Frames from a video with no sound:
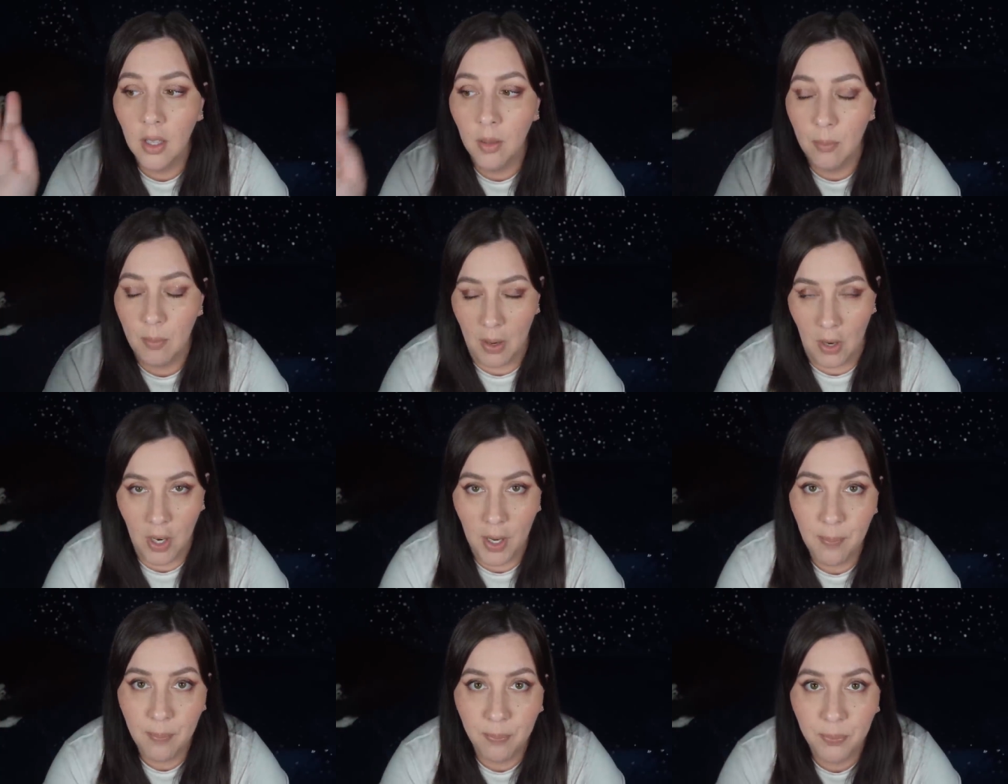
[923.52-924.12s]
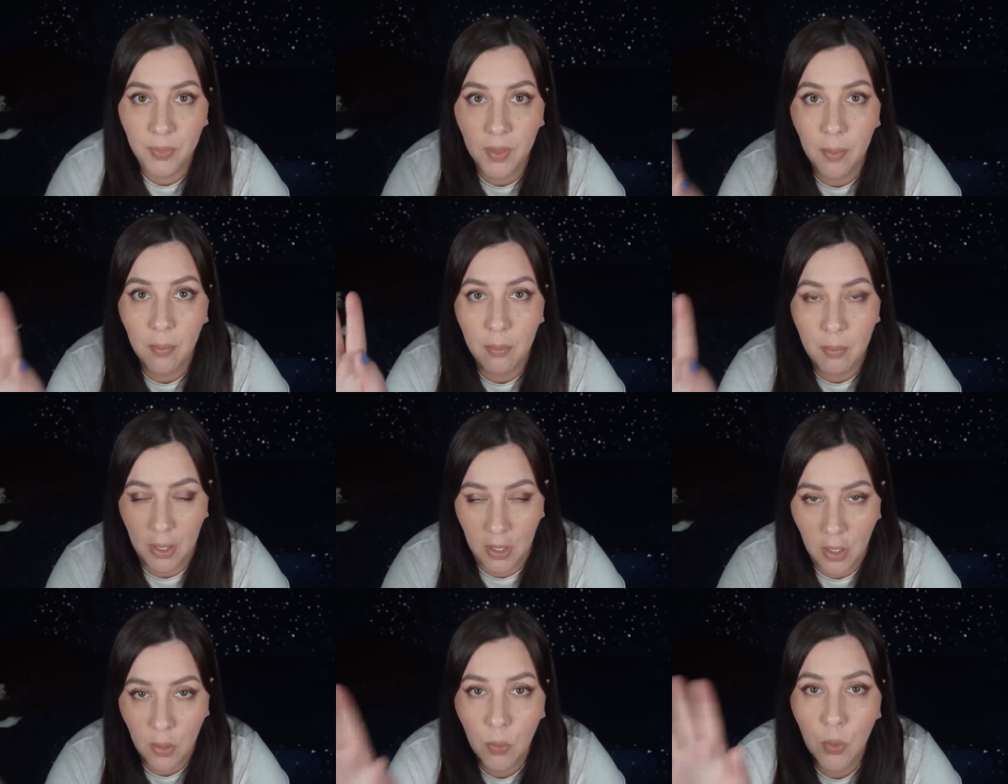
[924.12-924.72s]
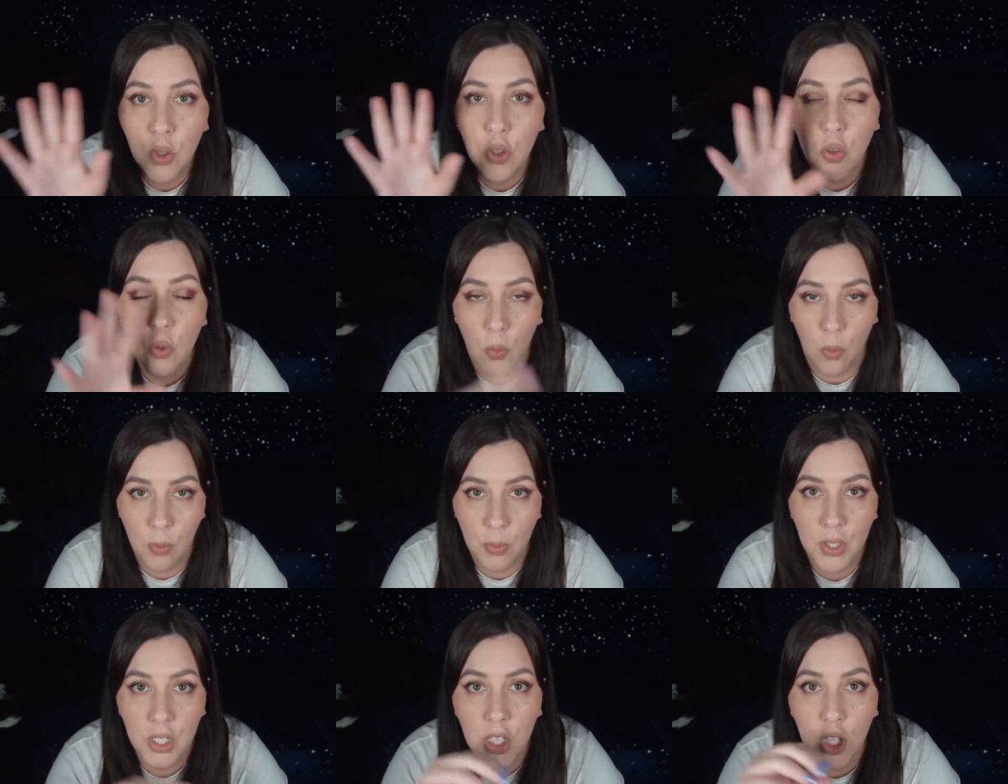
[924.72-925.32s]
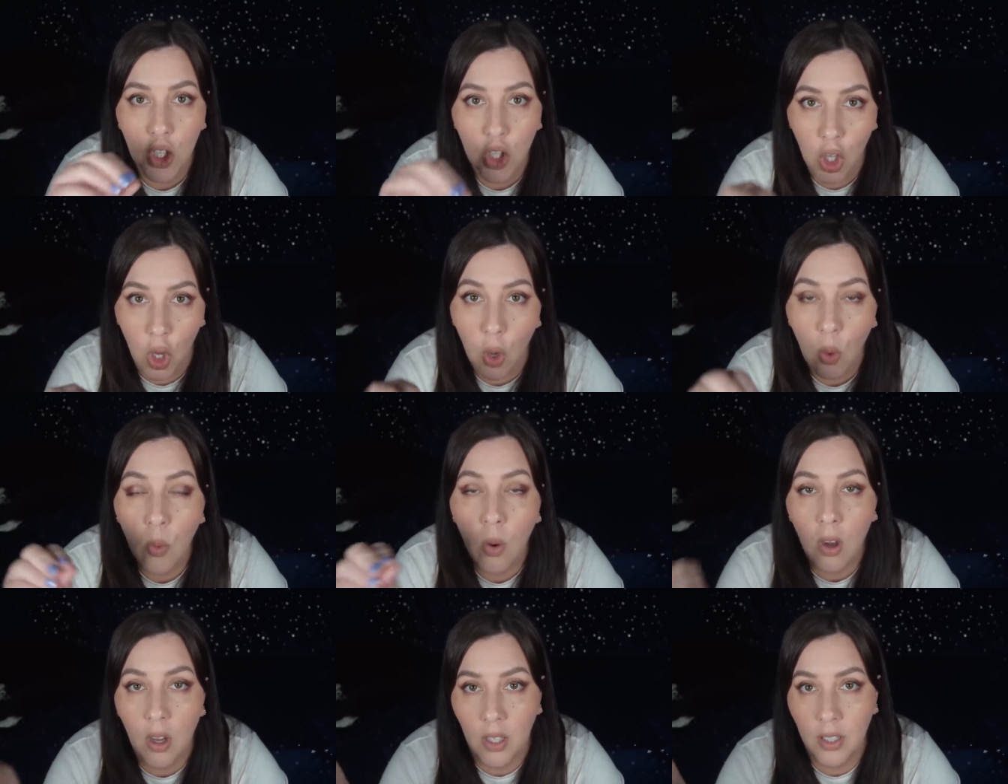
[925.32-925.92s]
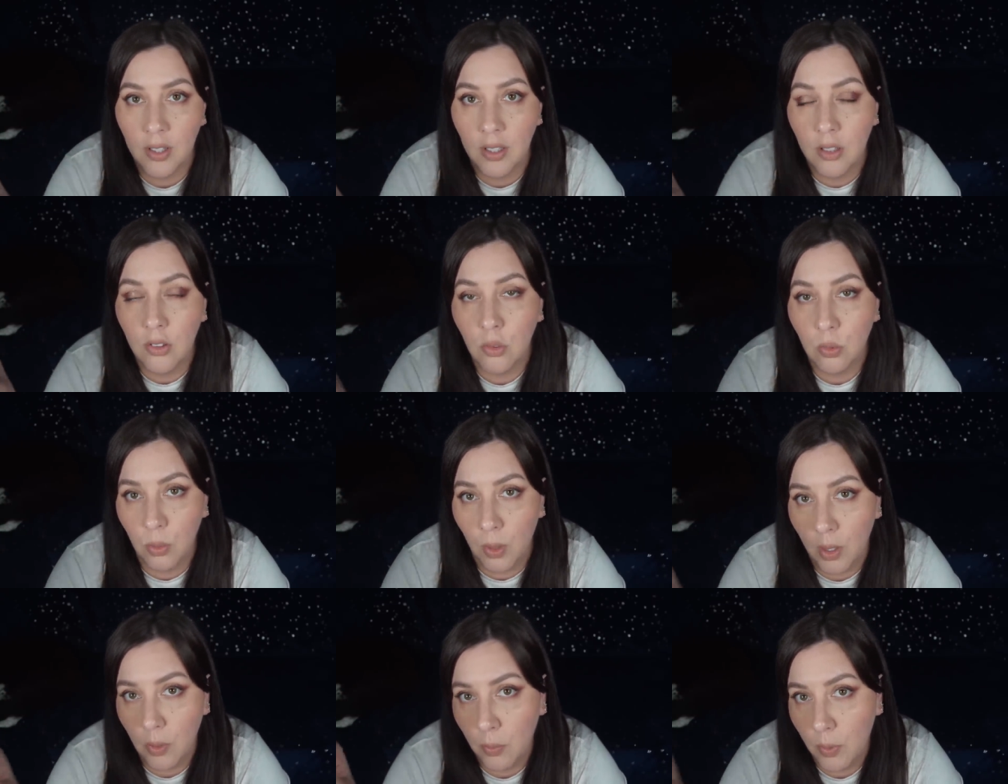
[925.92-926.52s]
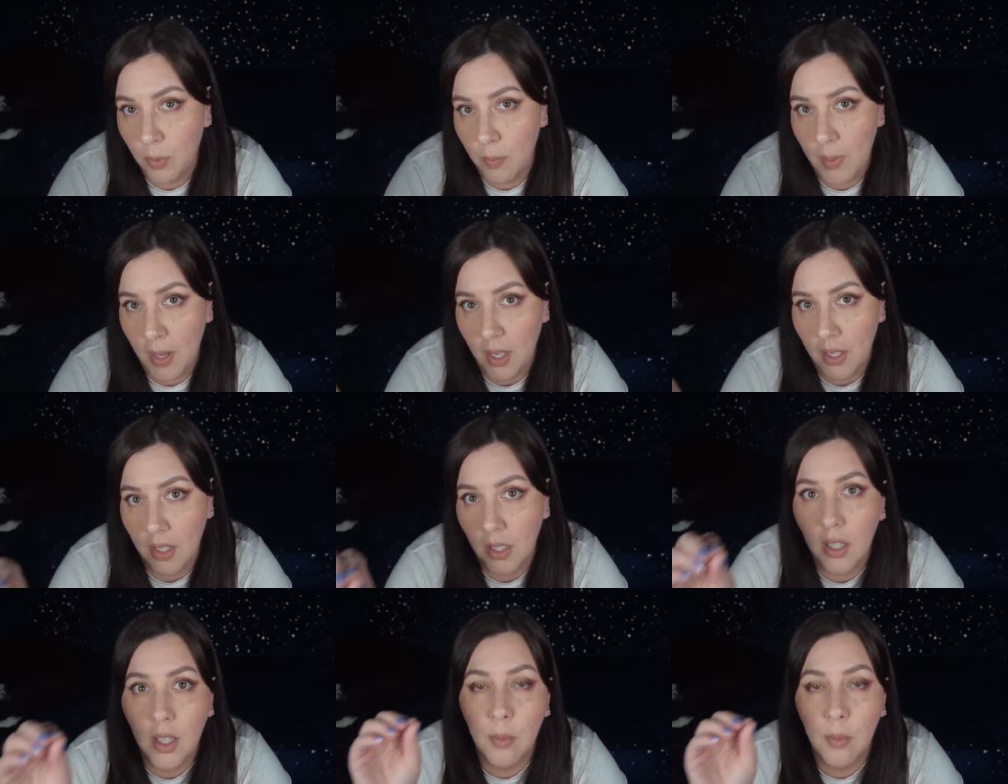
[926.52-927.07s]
Mary would normally go on this run with Mandy.